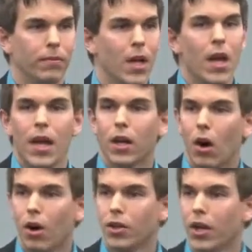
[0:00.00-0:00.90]
In
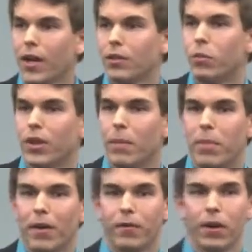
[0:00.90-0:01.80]
contrast with the
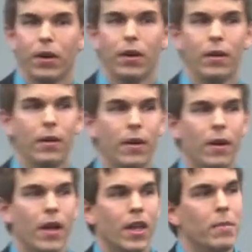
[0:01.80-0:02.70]
buffer,
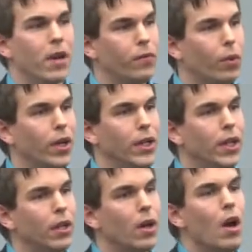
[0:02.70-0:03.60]
the metaphor
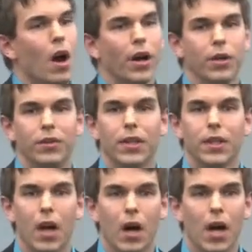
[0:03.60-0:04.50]
here argues that
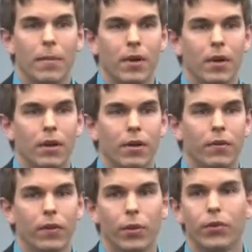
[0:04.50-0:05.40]
time
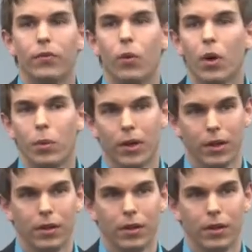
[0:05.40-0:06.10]
flows forward.